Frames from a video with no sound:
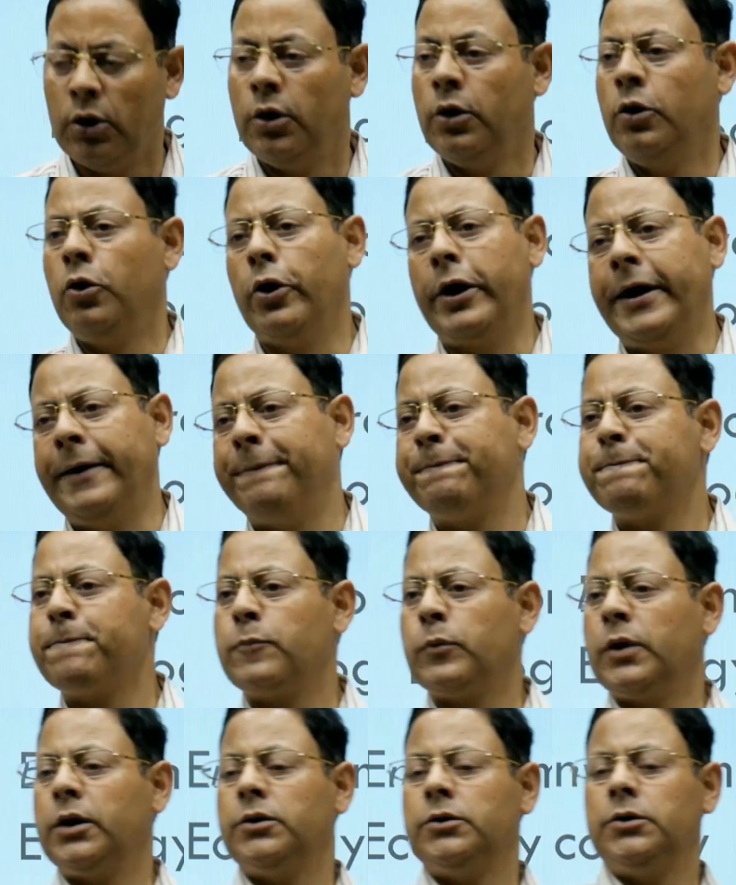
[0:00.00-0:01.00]
Okay.
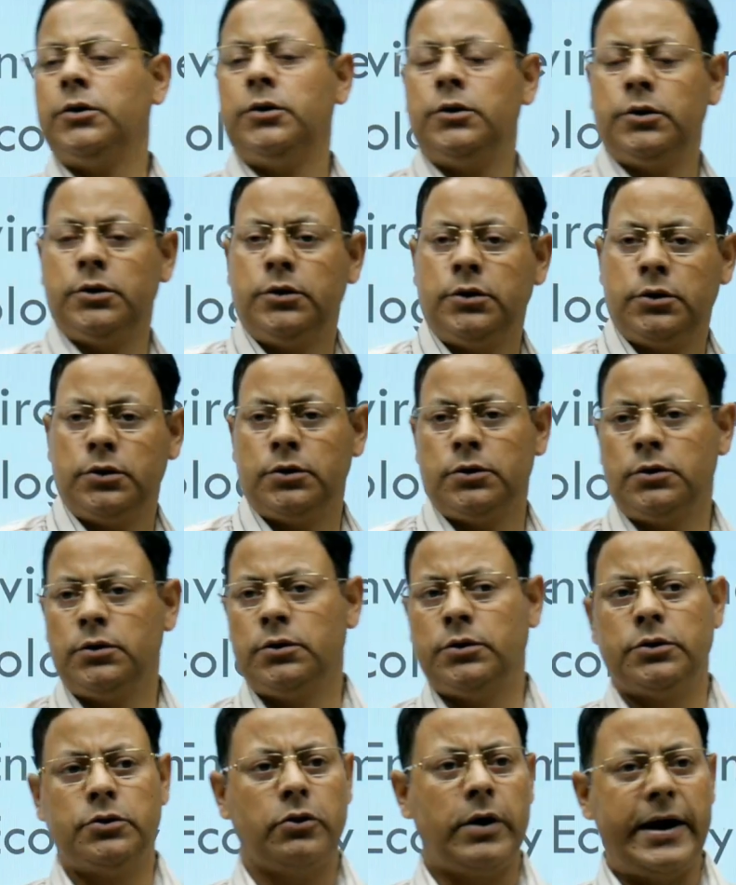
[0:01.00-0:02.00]

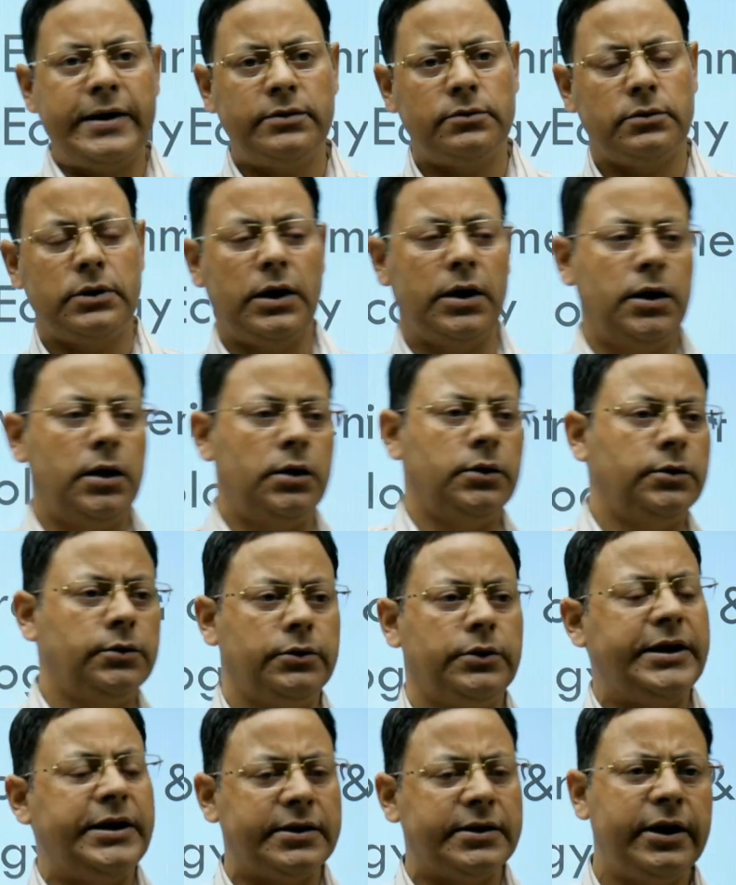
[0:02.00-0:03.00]
So, guys,
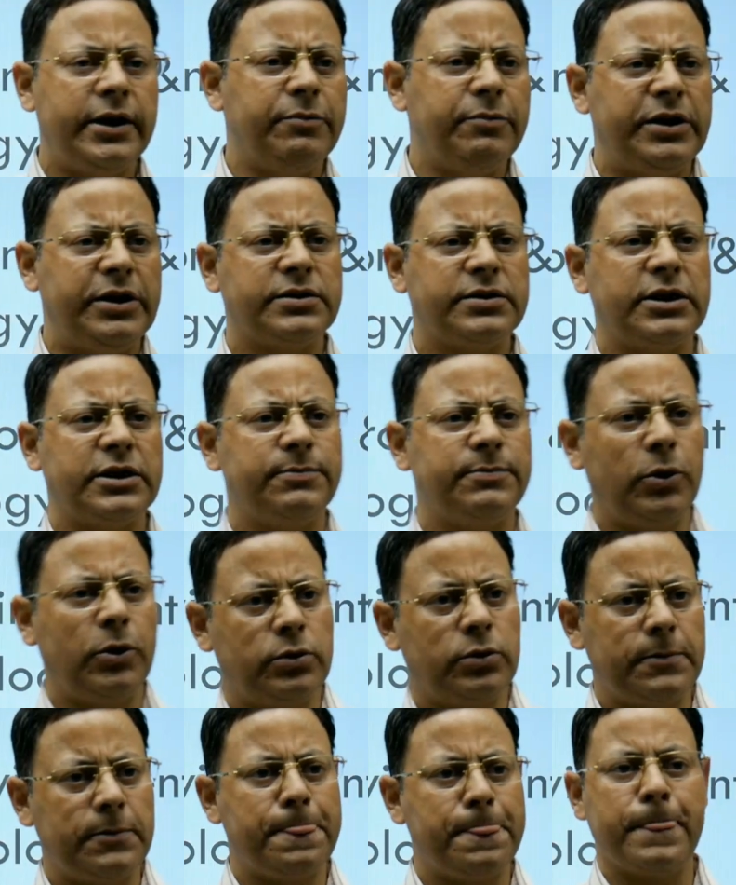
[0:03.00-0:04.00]
yesterday we discussed about
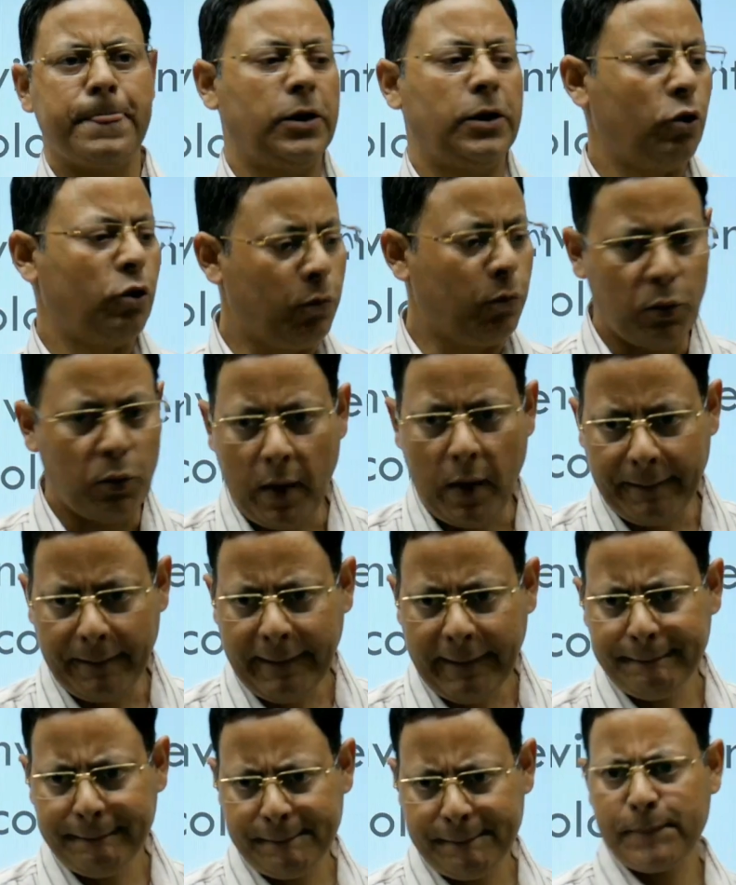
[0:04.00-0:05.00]
global warming,
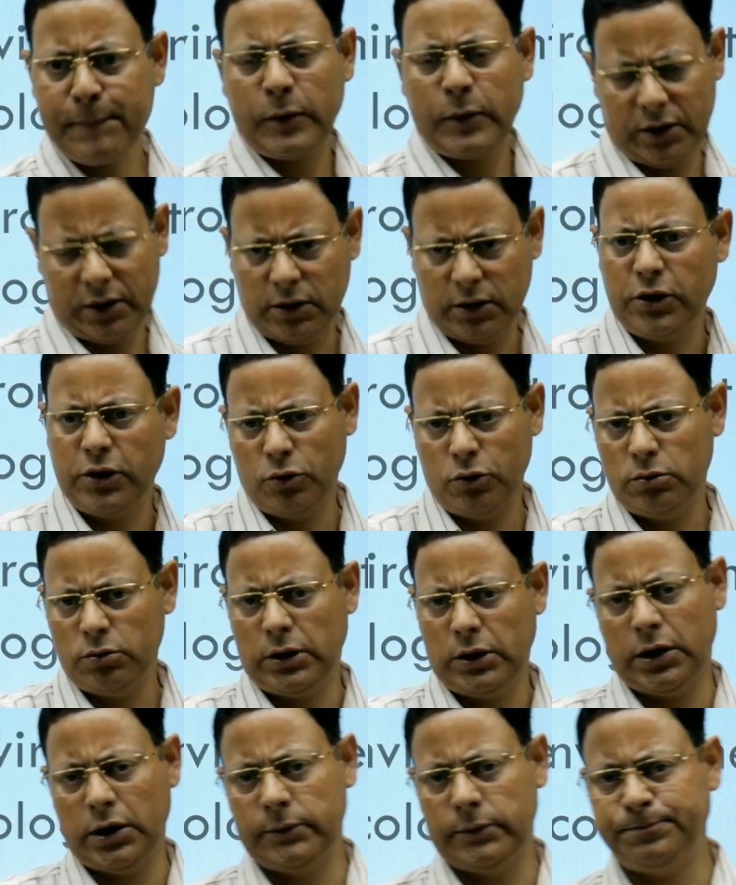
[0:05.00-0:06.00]
you
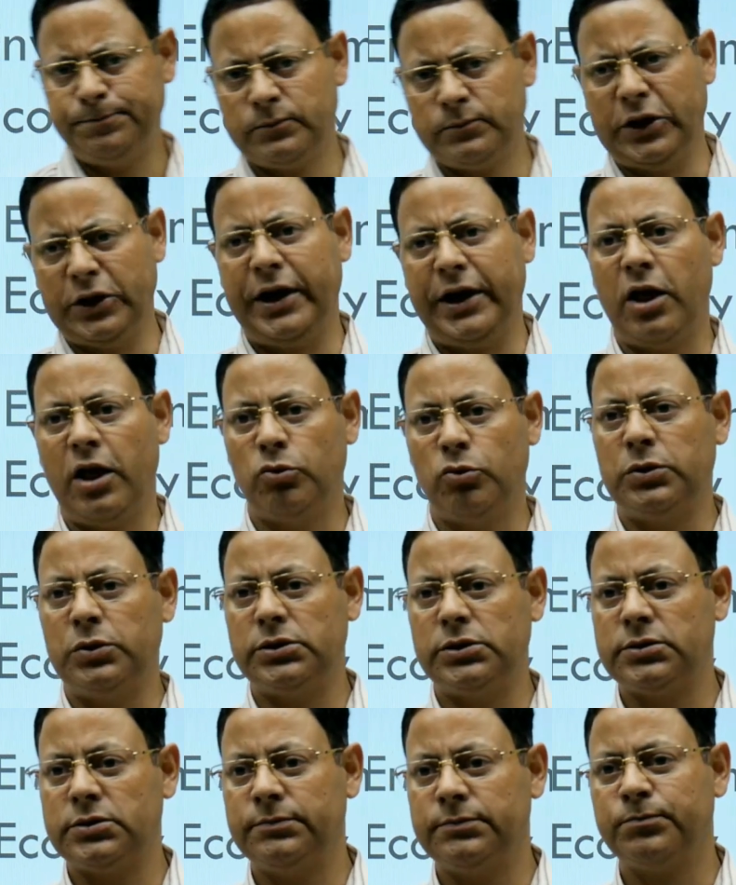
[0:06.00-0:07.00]
know, in other
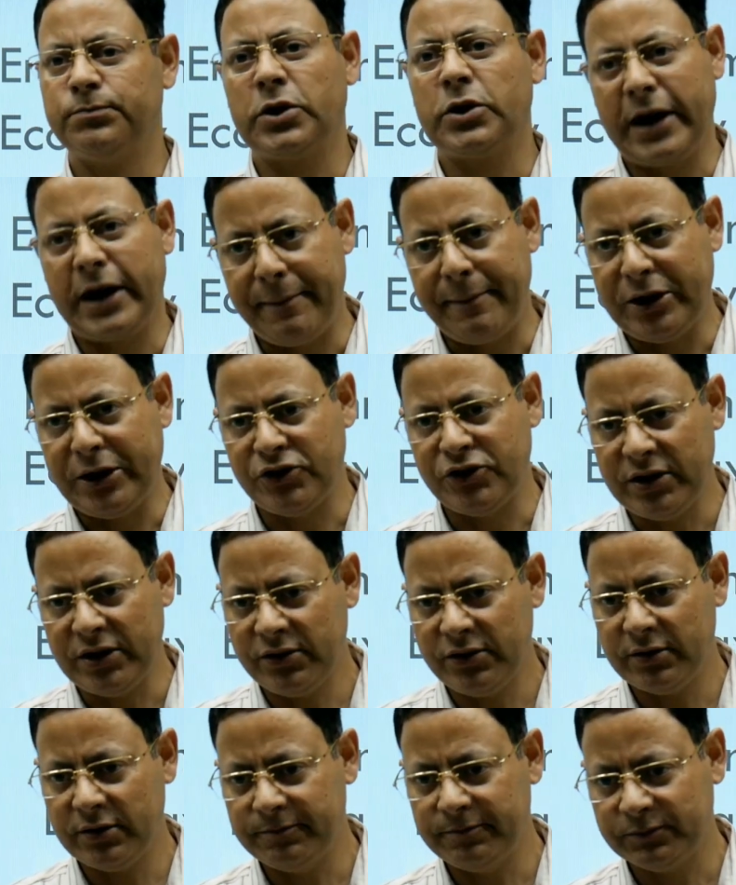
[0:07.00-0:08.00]
words, climate change.